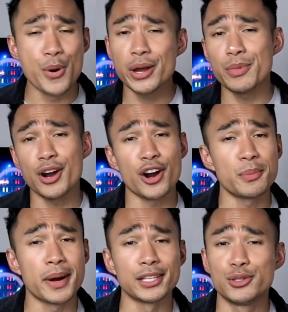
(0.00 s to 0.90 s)
Break My
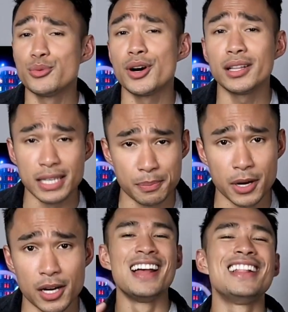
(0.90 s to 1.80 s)
Heart by Dua Lipa.